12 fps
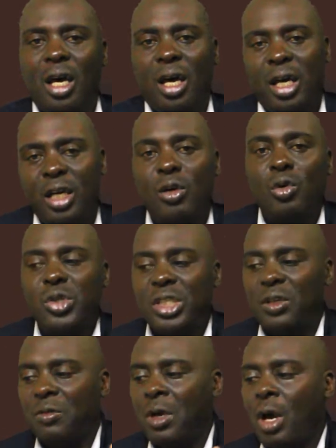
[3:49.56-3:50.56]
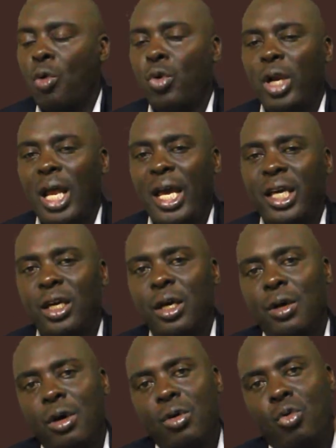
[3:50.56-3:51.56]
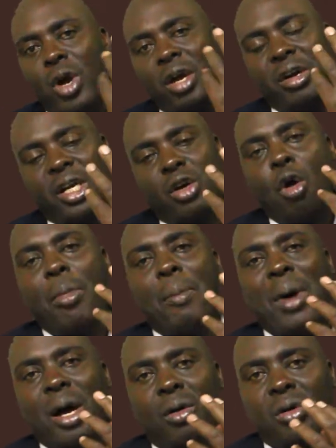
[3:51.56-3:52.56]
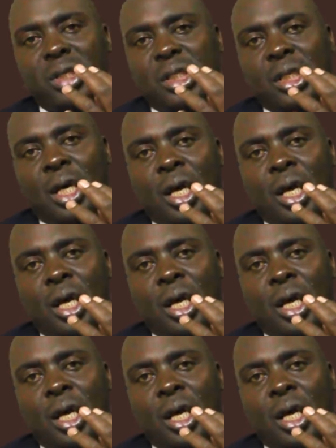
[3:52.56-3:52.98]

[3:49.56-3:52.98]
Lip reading: inclusive, we like wearing copper bangles.